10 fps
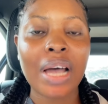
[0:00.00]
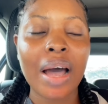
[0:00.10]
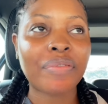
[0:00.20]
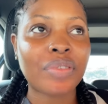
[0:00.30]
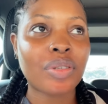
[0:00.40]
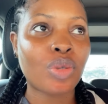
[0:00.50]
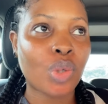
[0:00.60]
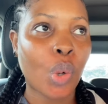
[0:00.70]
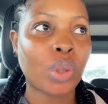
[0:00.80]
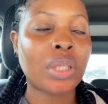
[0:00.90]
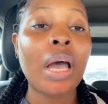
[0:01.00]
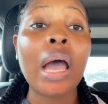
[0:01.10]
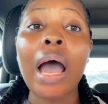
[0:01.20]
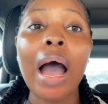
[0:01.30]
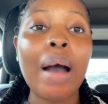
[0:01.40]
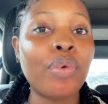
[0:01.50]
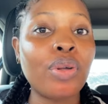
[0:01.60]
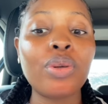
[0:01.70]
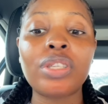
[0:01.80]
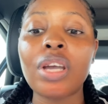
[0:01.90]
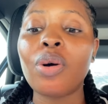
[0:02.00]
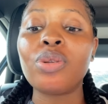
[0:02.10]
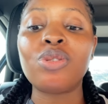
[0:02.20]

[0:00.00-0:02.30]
have this thought? I'm gonna check on